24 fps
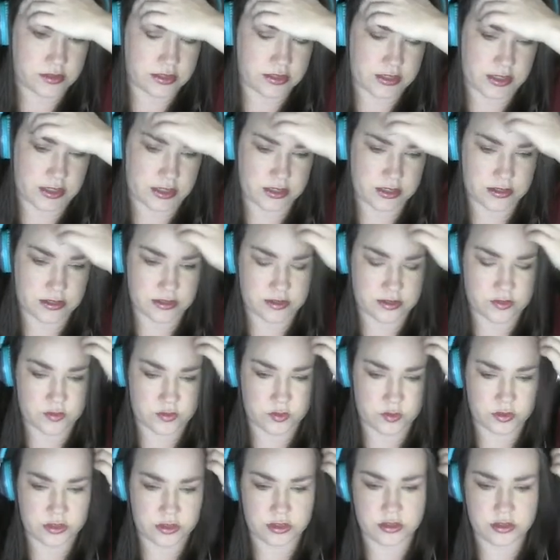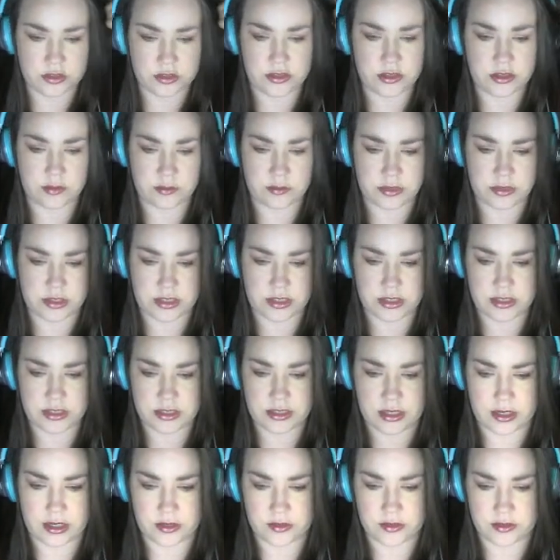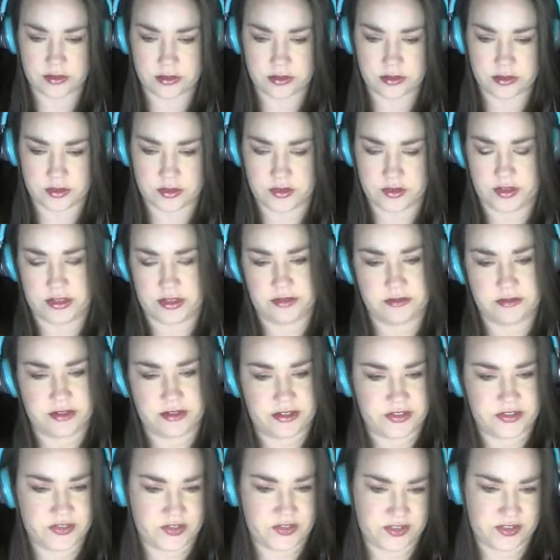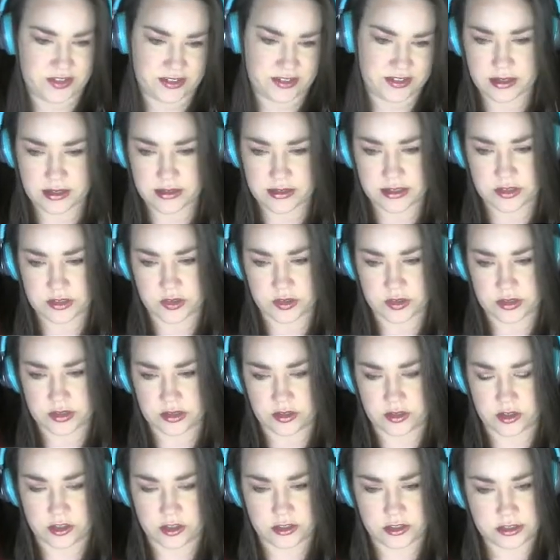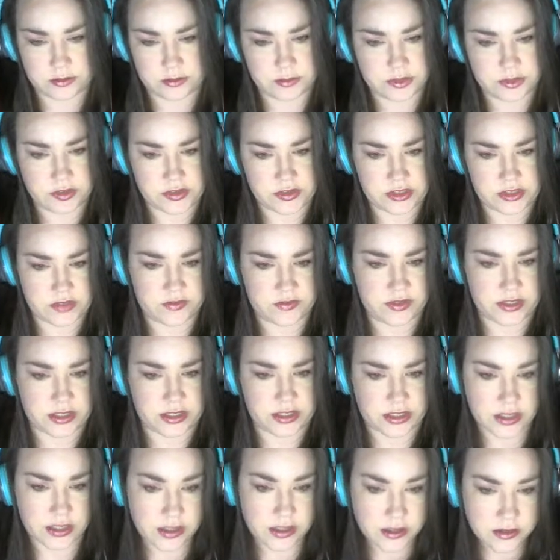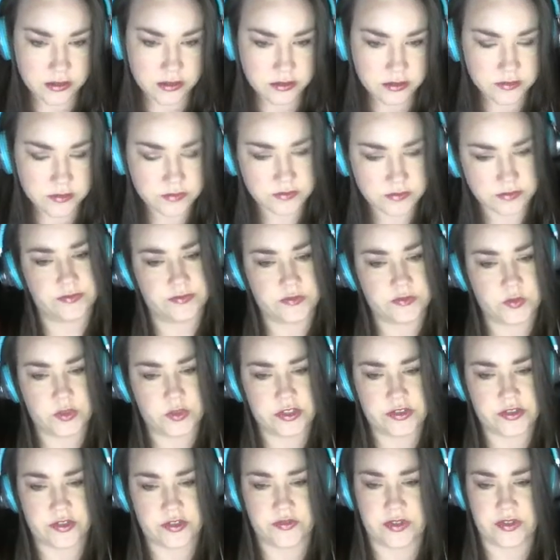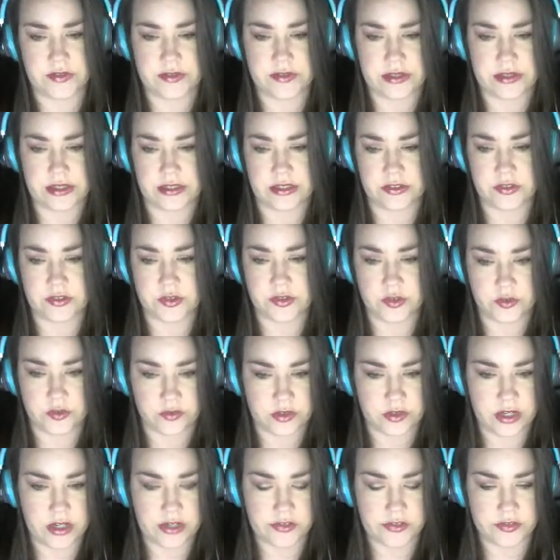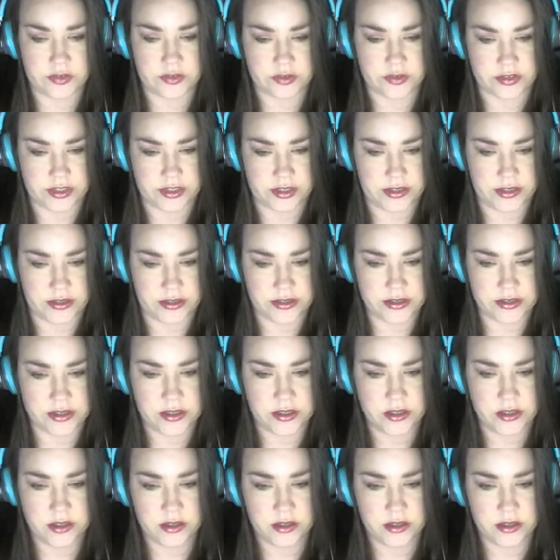the kind that's really good at picking out a great restaurant. I like cooking hearty meals if I can. What is your favorite thing to do for exercise?